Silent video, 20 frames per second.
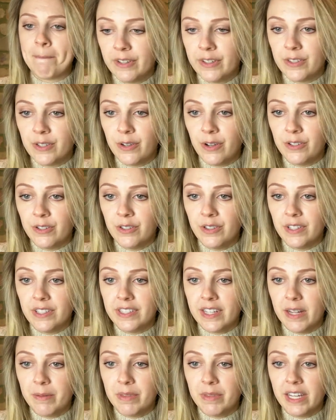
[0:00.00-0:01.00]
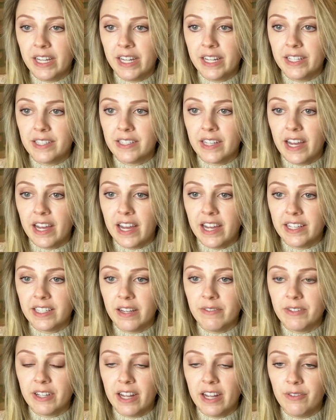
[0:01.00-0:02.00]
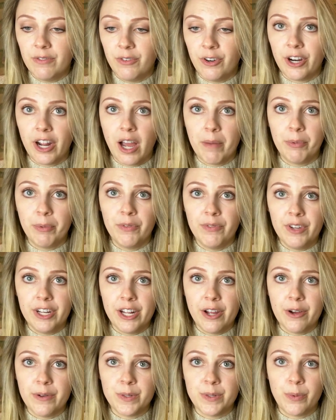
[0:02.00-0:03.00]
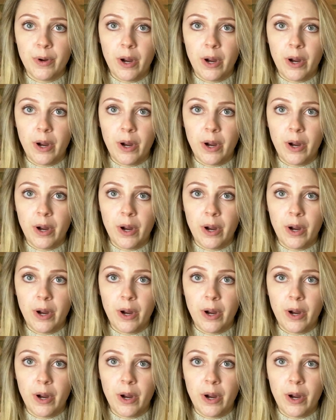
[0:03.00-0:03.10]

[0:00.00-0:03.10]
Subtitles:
So I'll do the same thing as I've done for a couple of videos,